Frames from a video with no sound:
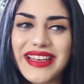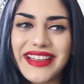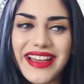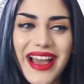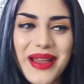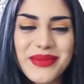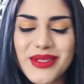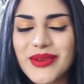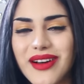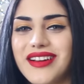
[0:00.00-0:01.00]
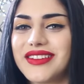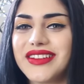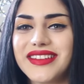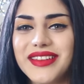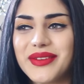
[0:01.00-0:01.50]
And I'm so
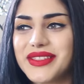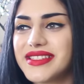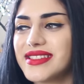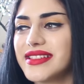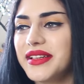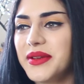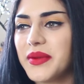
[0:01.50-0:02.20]
honored, you know, this is